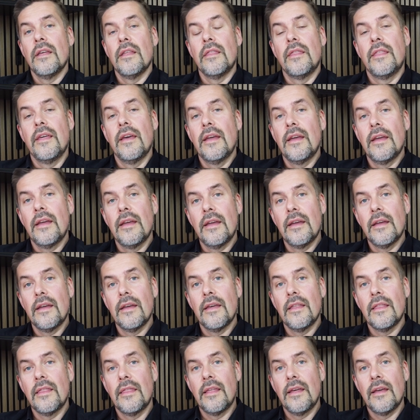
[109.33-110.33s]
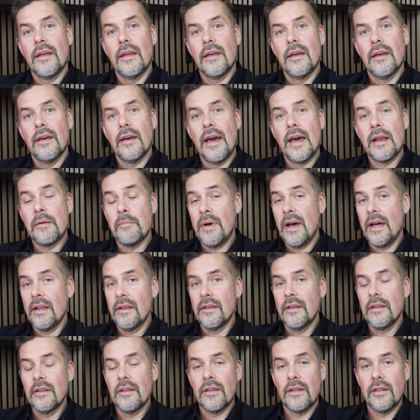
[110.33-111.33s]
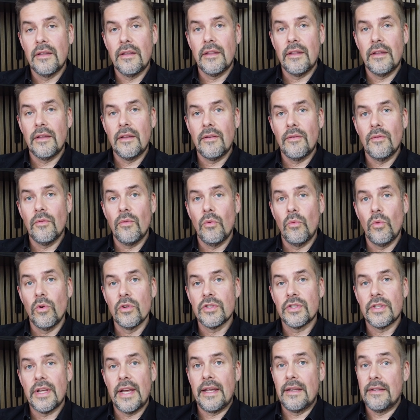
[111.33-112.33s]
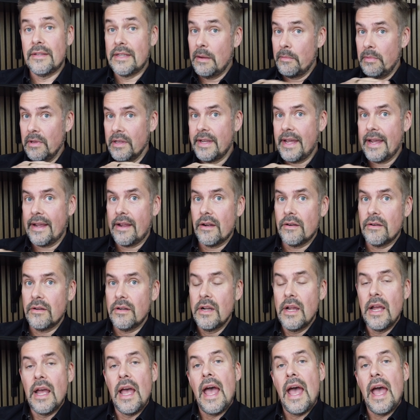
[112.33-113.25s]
The Hermann was a double-decker,